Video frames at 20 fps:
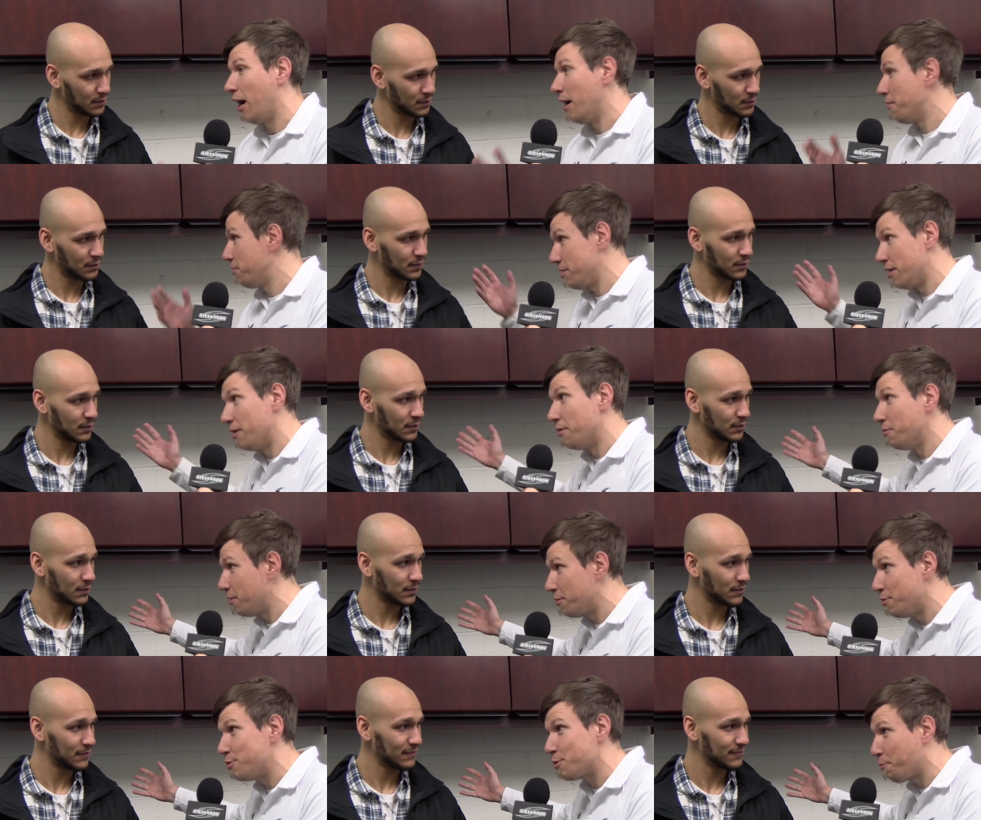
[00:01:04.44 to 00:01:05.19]
Speaker 1: uh, you know,
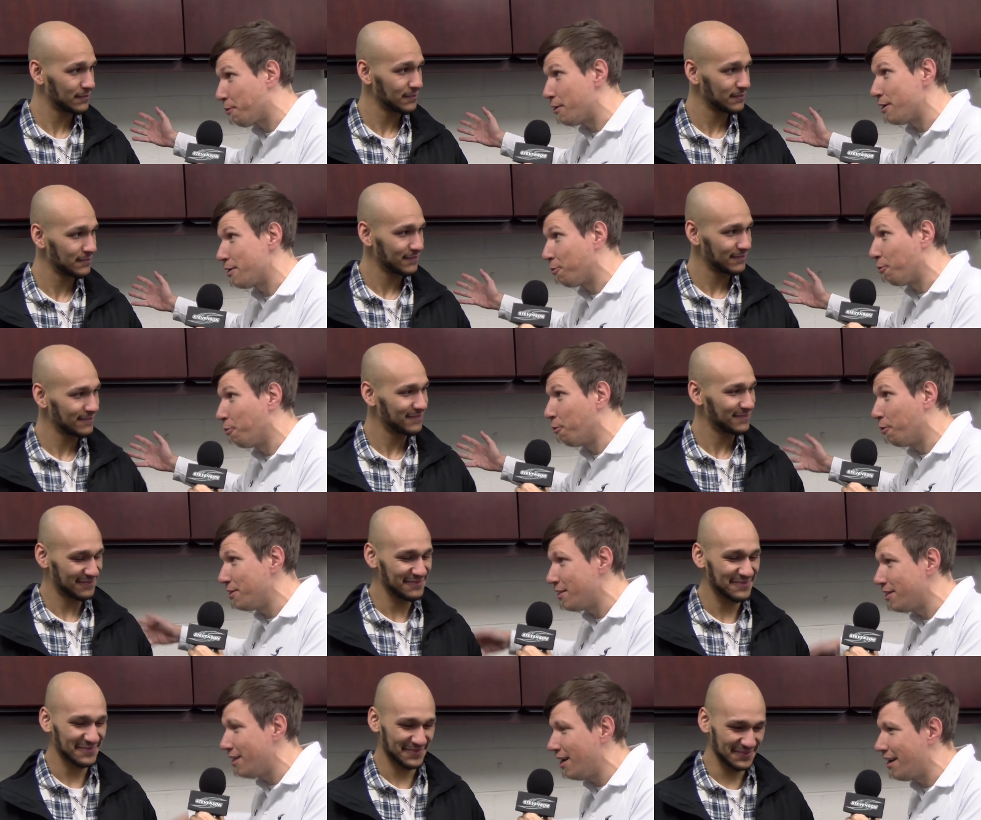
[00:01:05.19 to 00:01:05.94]
there was a pretty cool
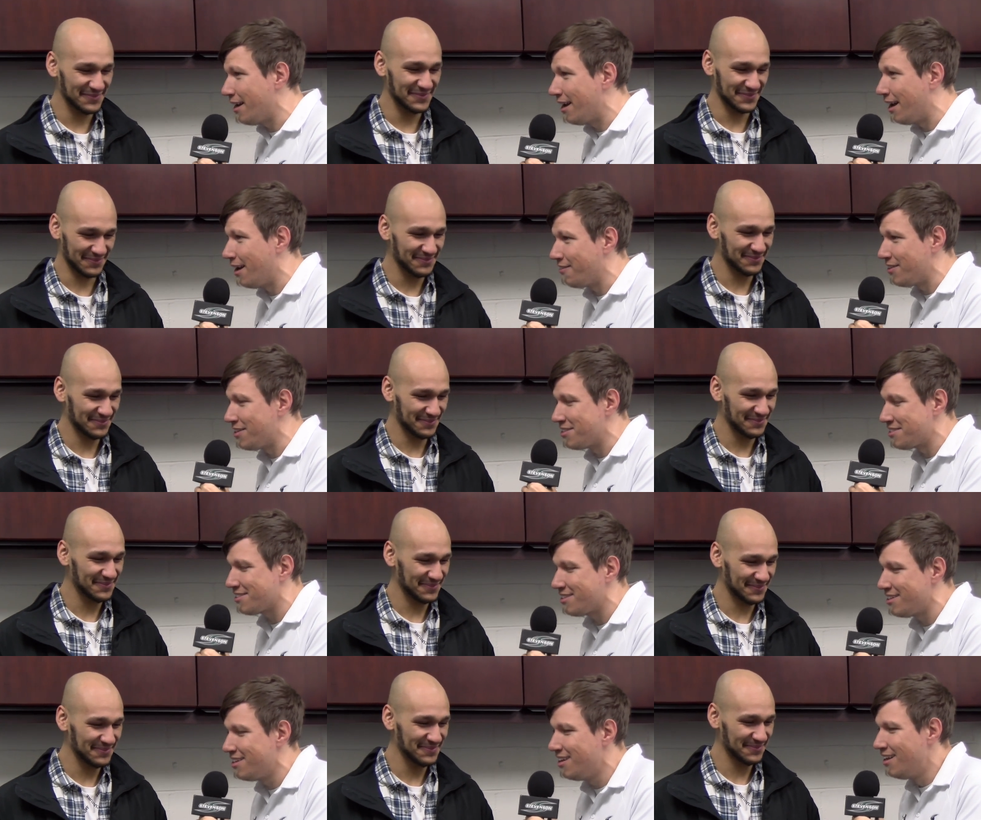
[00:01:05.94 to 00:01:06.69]
one tonight,
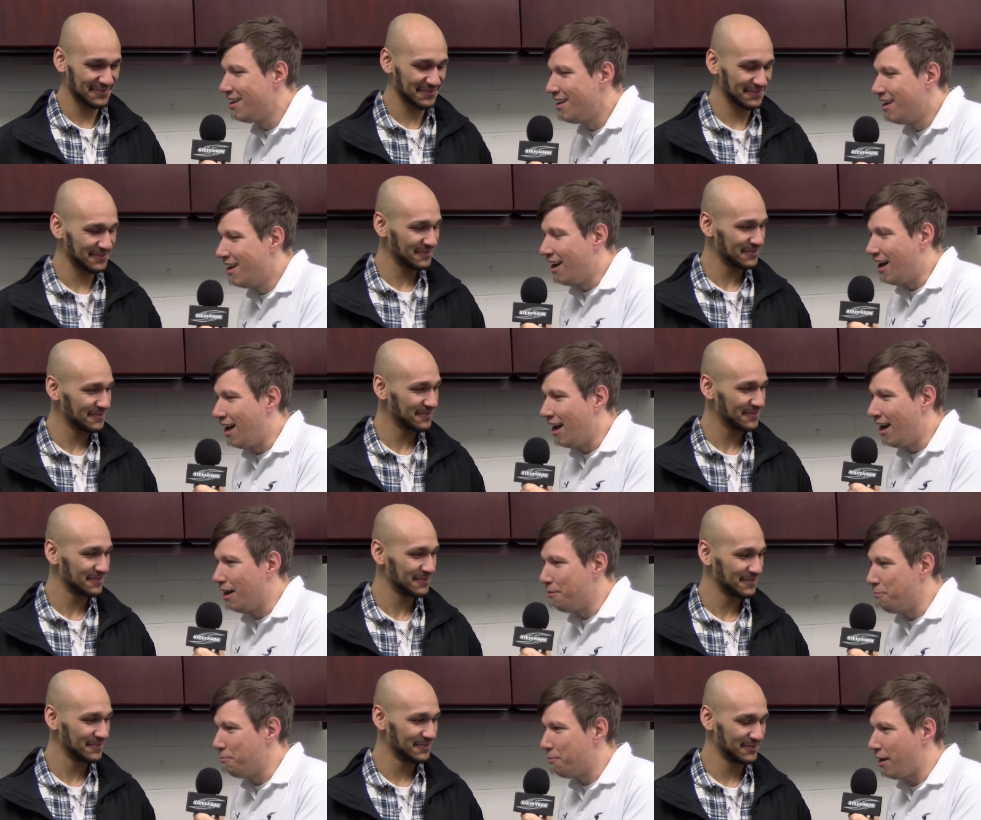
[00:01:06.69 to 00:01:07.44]
obviously,
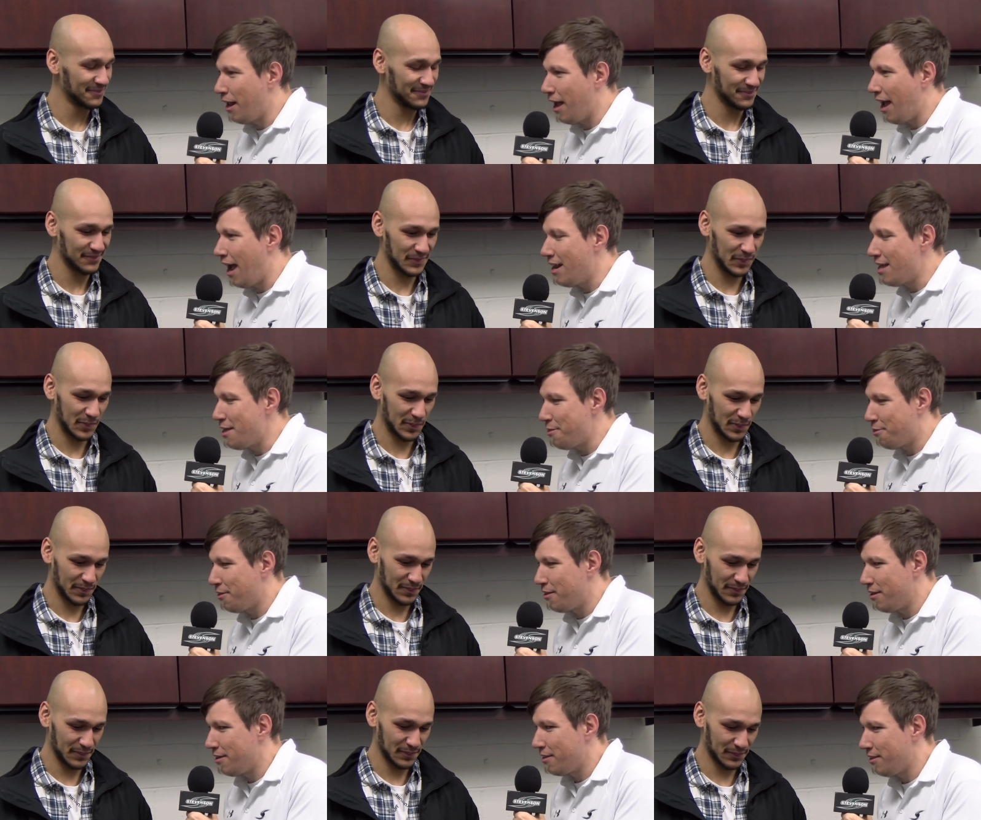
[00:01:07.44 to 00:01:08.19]
um, but
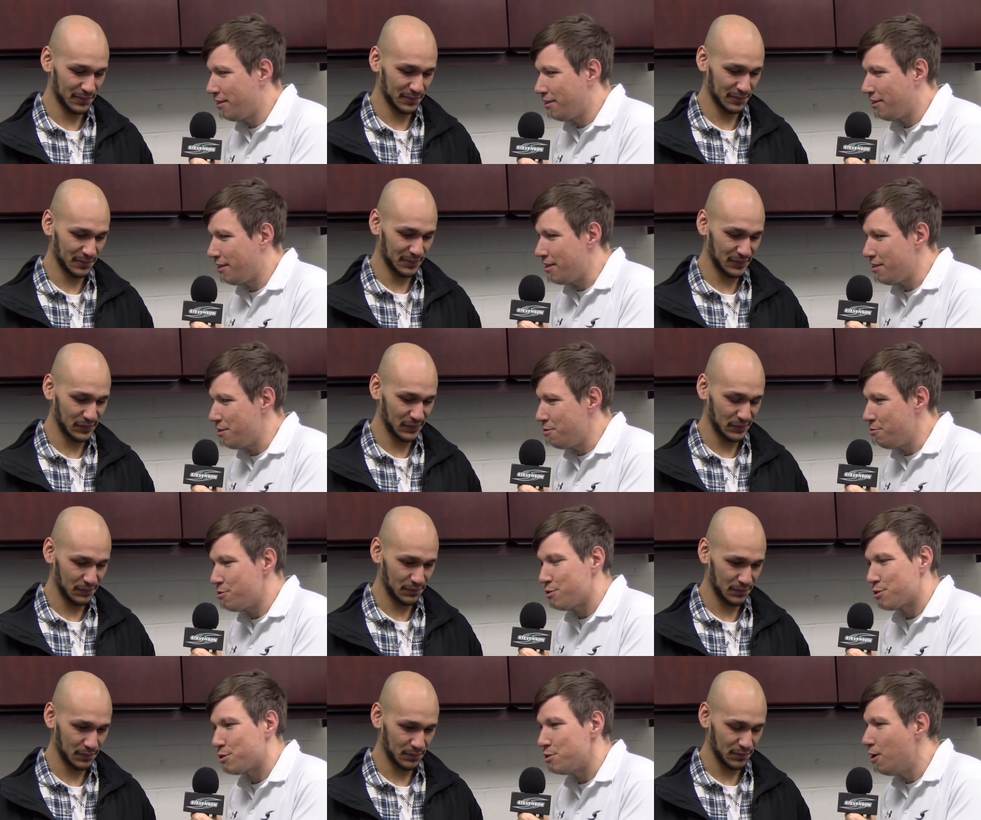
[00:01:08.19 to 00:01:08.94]
anything that you just